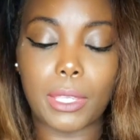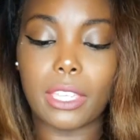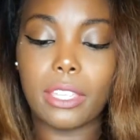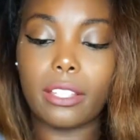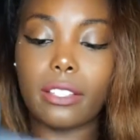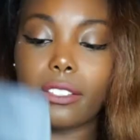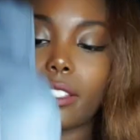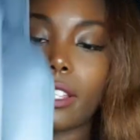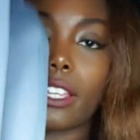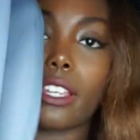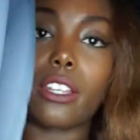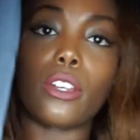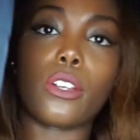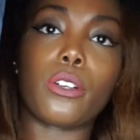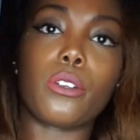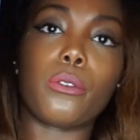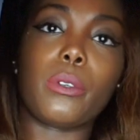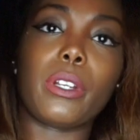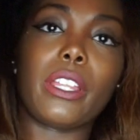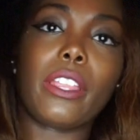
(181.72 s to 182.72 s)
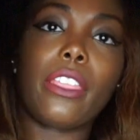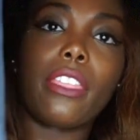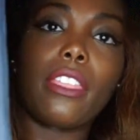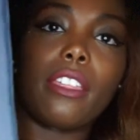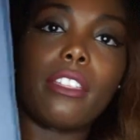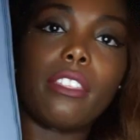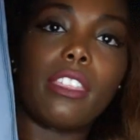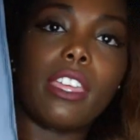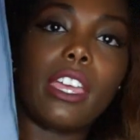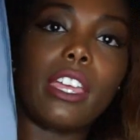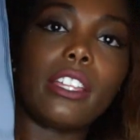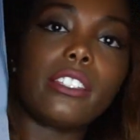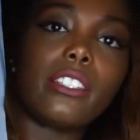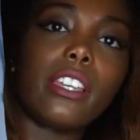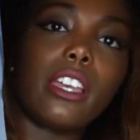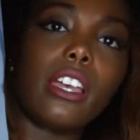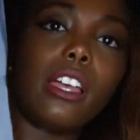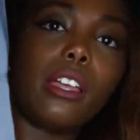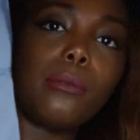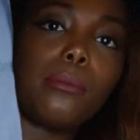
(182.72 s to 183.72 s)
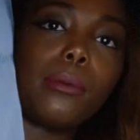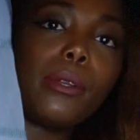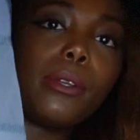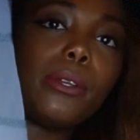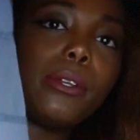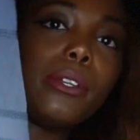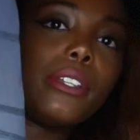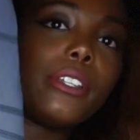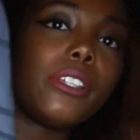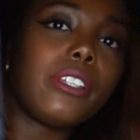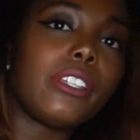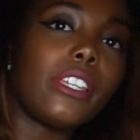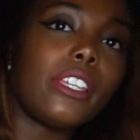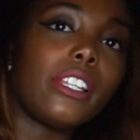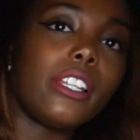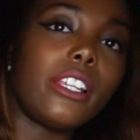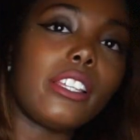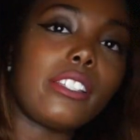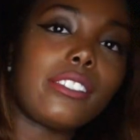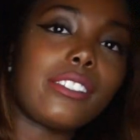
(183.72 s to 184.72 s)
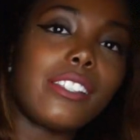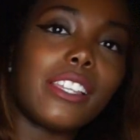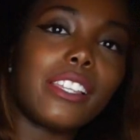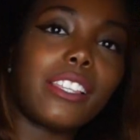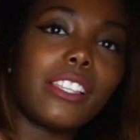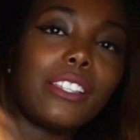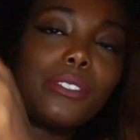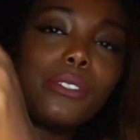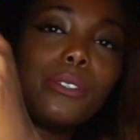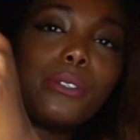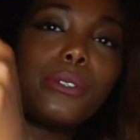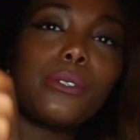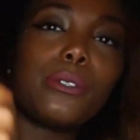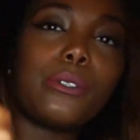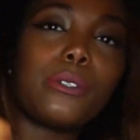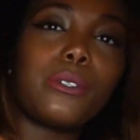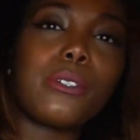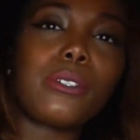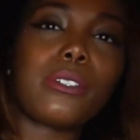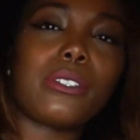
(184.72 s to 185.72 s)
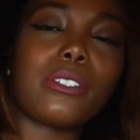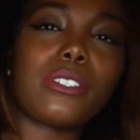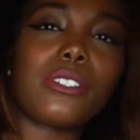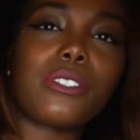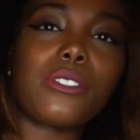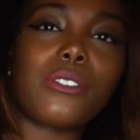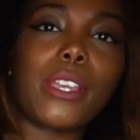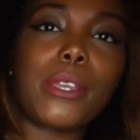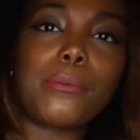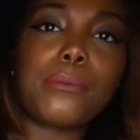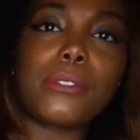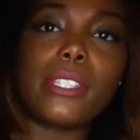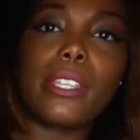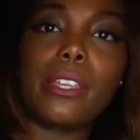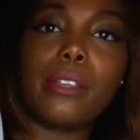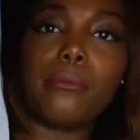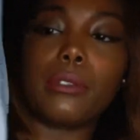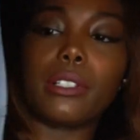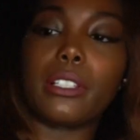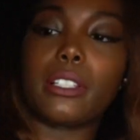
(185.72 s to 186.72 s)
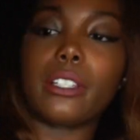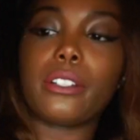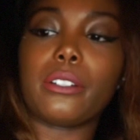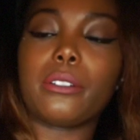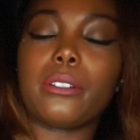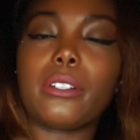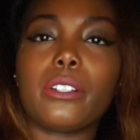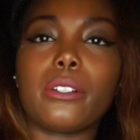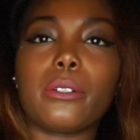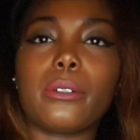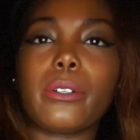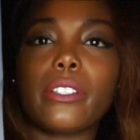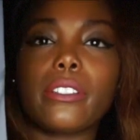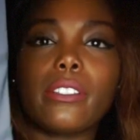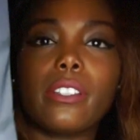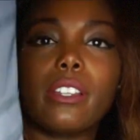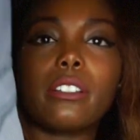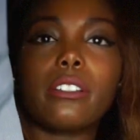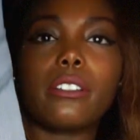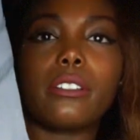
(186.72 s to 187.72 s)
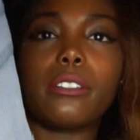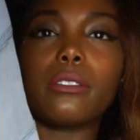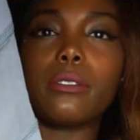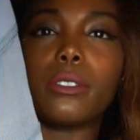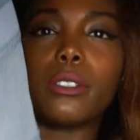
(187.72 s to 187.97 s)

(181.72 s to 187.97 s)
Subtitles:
pants that go with that top, and it has like these cool stripes down below, horizontal,